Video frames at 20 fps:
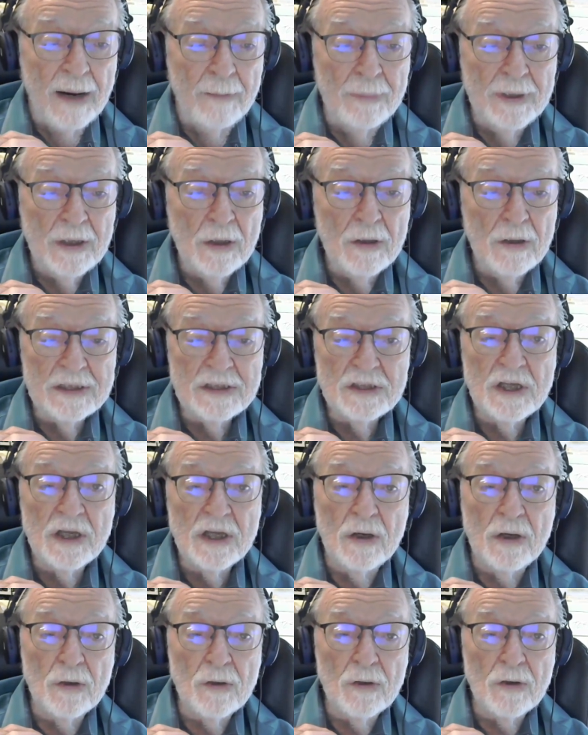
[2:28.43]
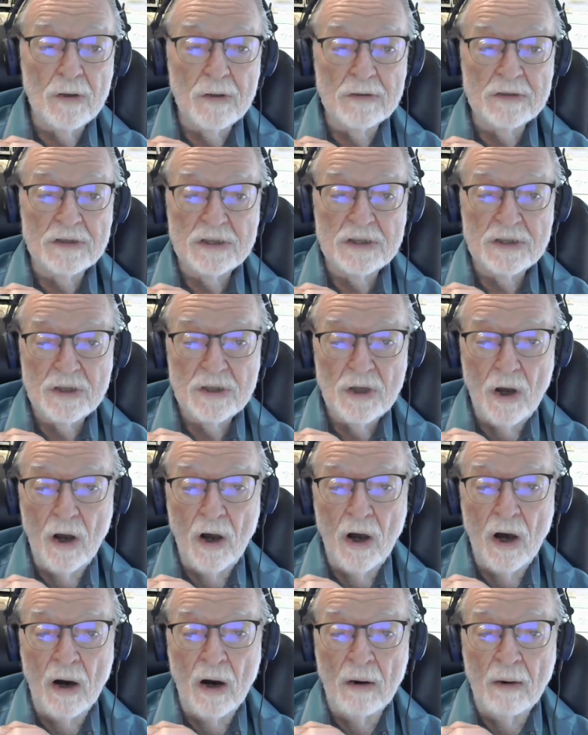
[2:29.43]
Because the girls
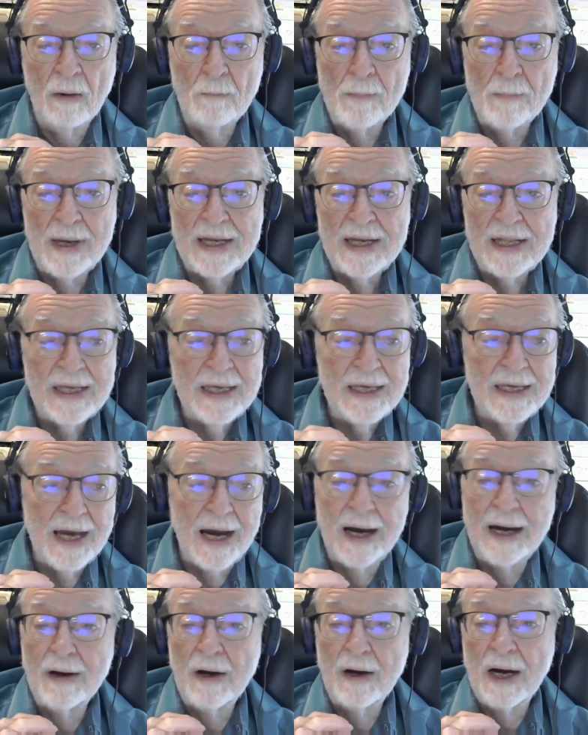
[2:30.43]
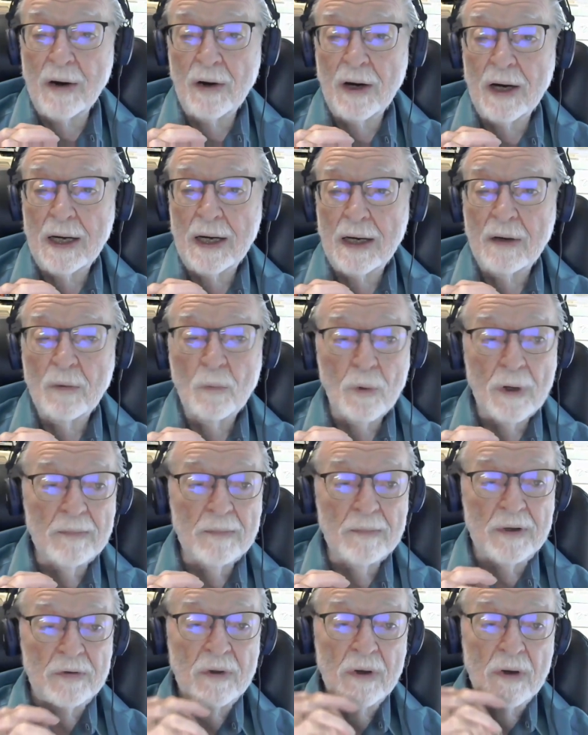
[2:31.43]
saw many young
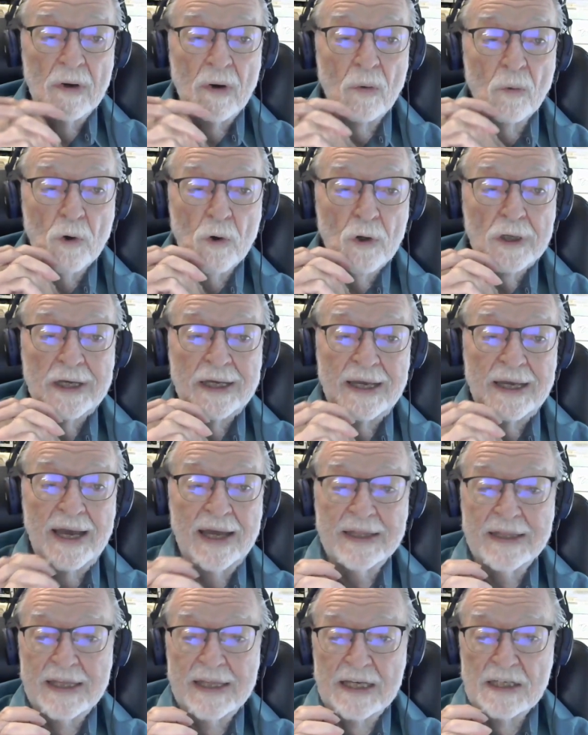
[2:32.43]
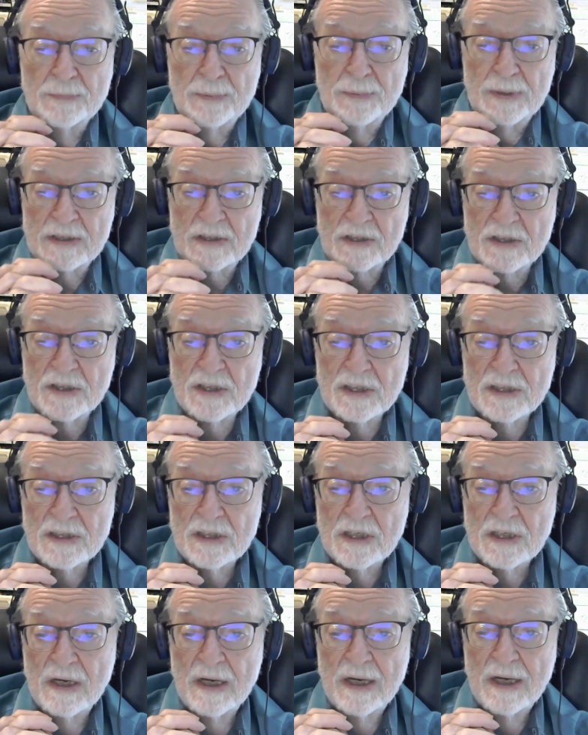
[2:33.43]
women working at these businesses,
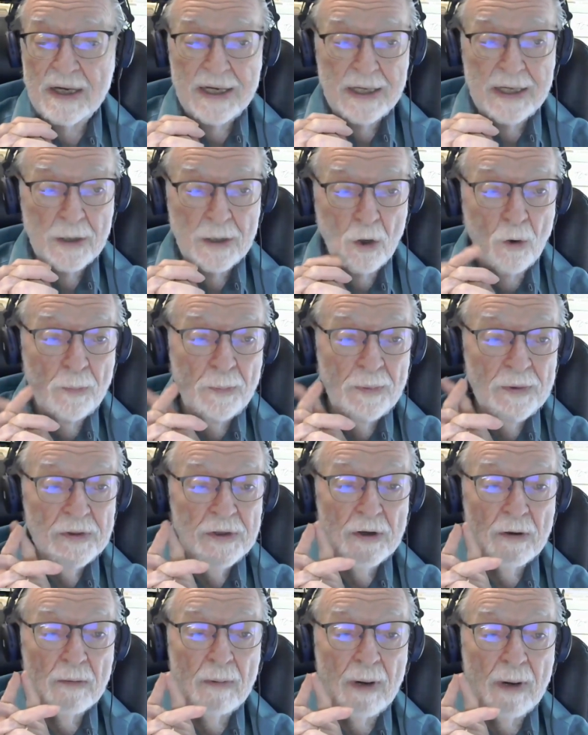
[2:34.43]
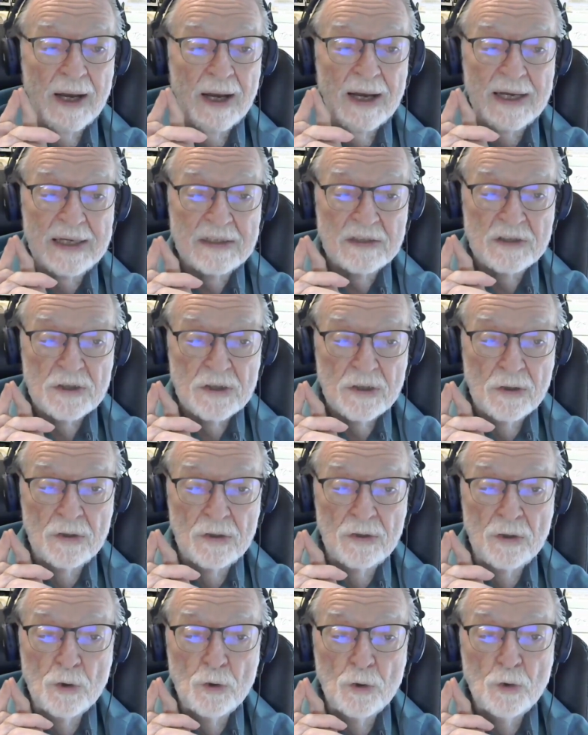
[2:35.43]
it opened their minds to
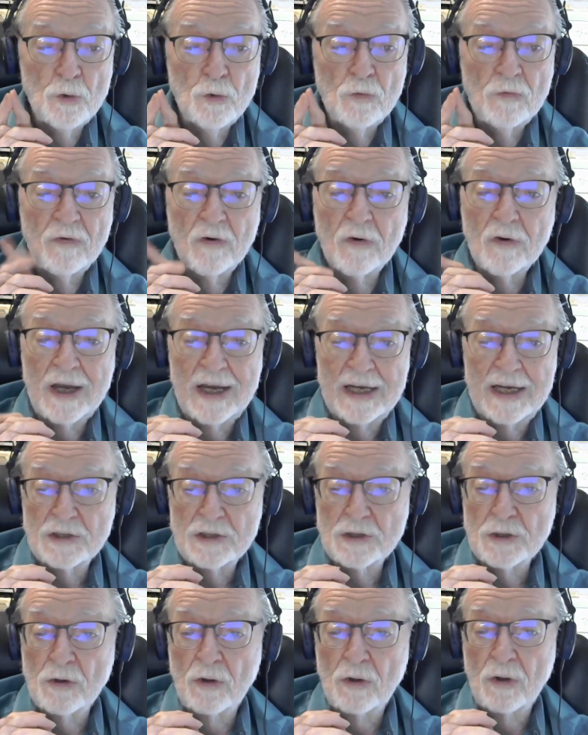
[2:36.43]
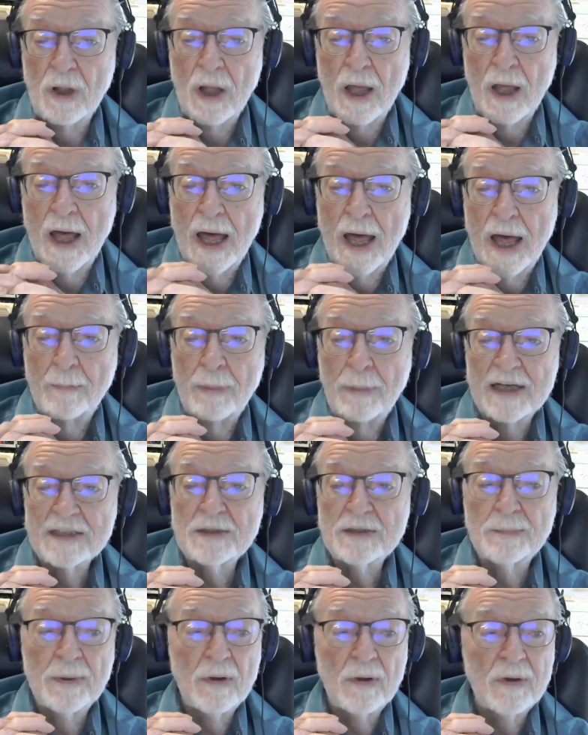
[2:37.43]
new vocational
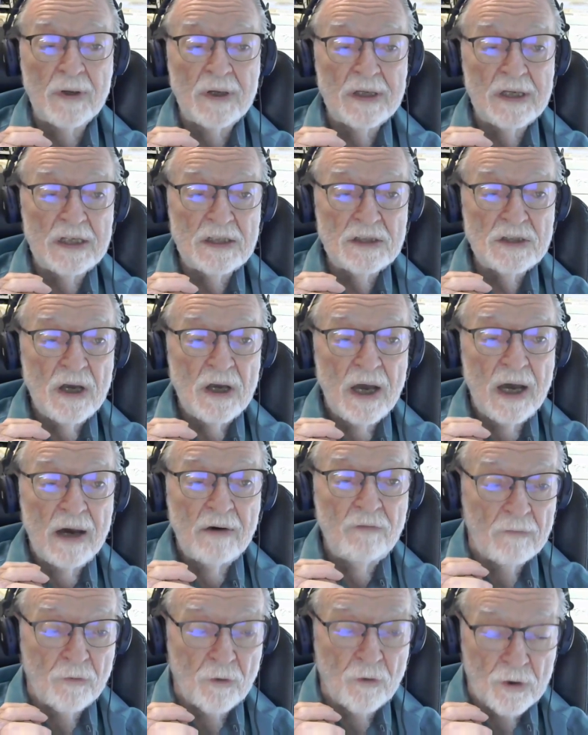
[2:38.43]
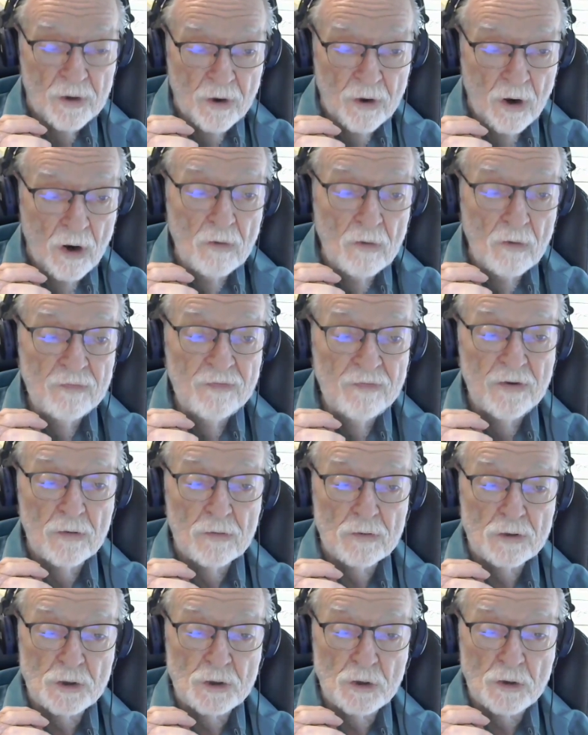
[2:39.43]
possibilities for their own
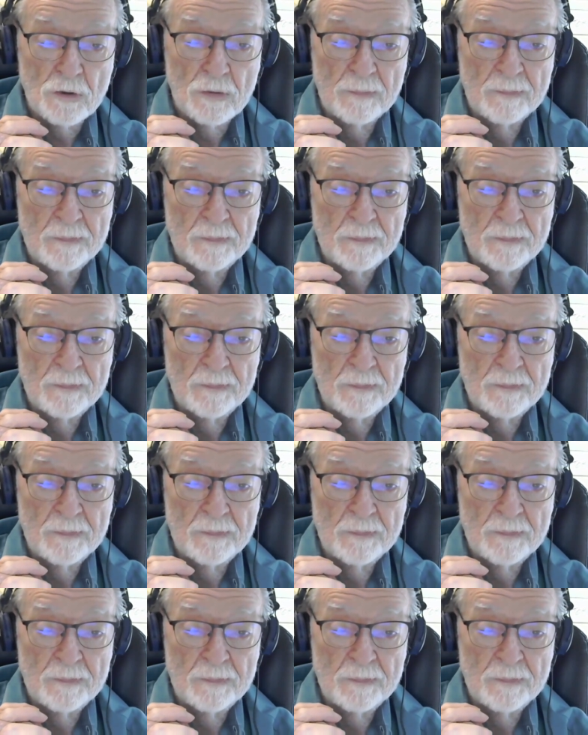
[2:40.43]
future.